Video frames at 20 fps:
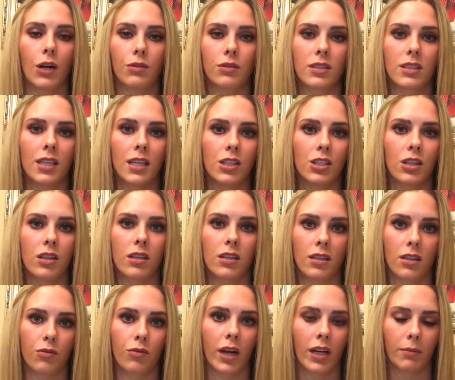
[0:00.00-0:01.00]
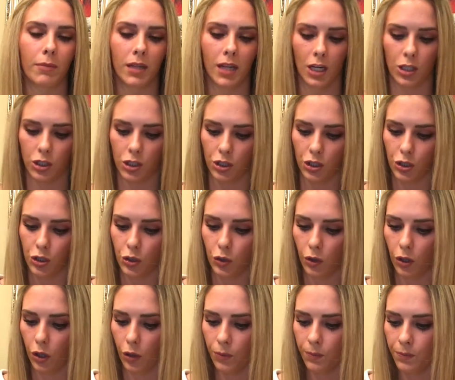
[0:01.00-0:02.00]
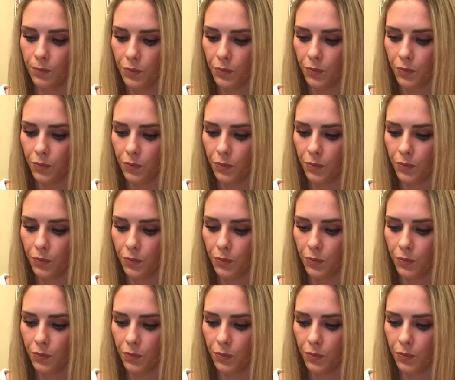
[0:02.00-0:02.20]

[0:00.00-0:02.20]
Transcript: send the recommendations to you.